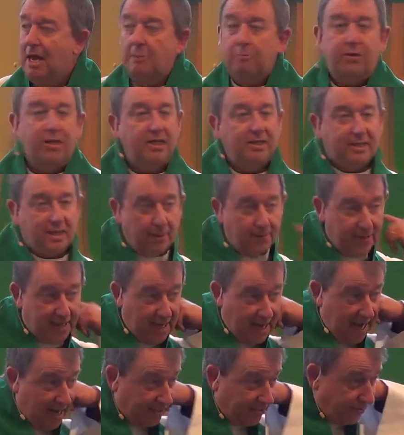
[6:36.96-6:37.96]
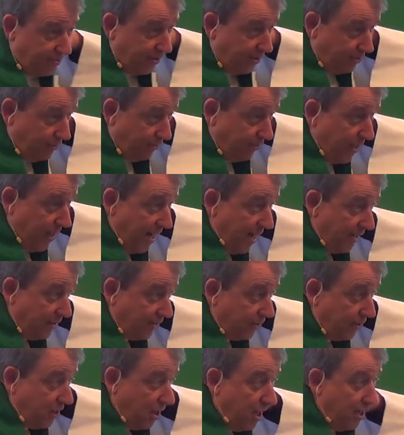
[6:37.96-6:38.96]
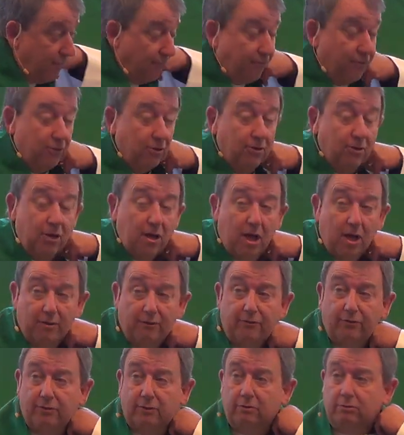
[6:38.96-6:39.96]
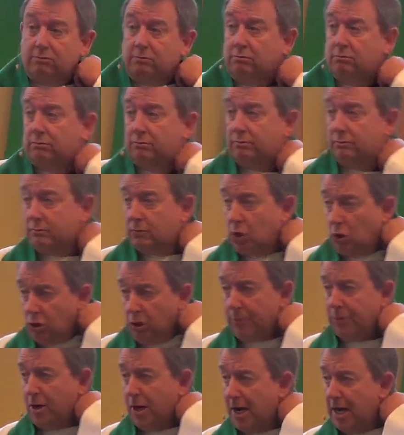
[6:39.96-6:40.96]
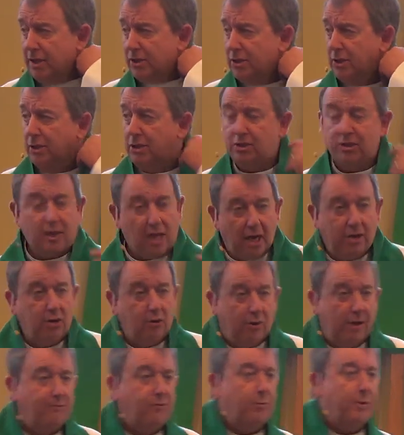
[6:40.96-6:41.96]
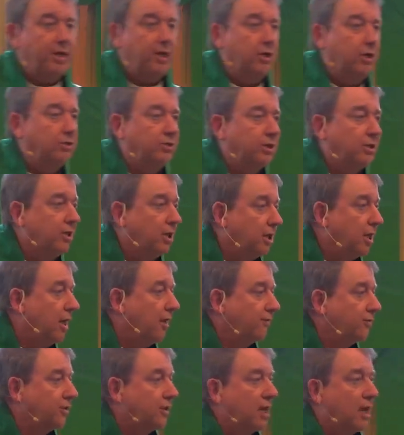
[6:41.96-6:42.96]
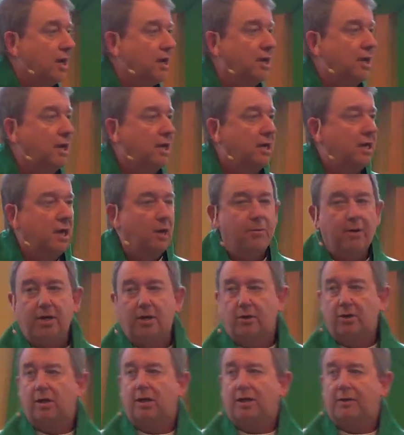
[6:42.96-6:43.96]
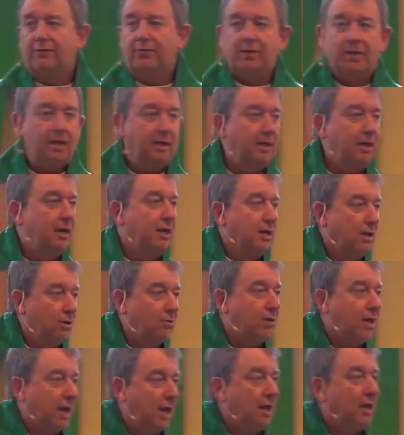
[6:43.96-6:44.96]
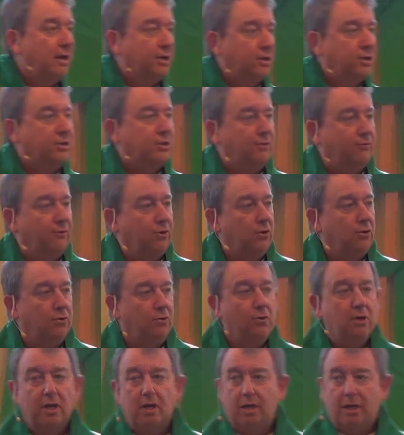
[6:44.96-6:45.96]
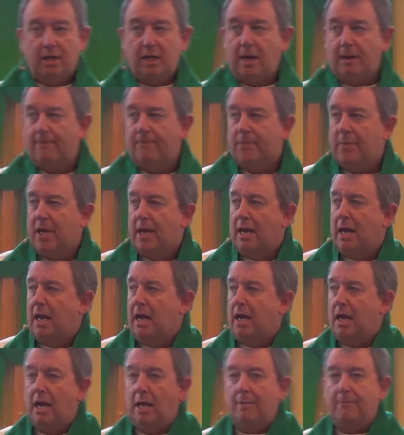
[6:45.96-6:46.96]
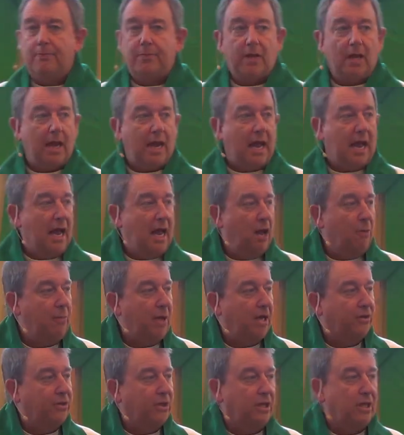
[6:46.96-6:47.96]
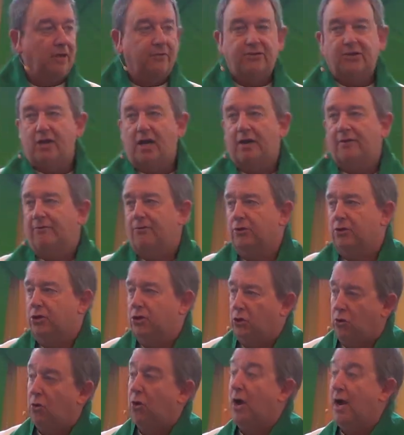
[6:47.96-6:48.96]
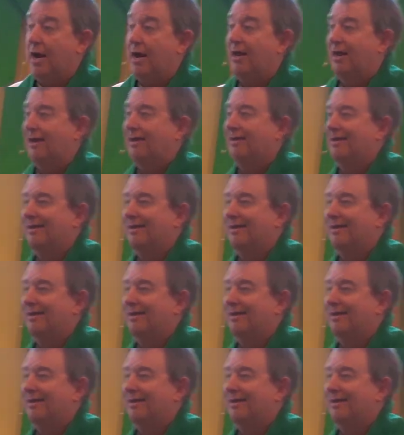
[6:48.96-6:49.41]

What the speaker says: Please give me the hand signal, the hand sign for love. Hold up your hands and just, I know everybody knows it, the love sign. Everybody know the love sign? Okay, just a few. Yep. How about the love sign for joy?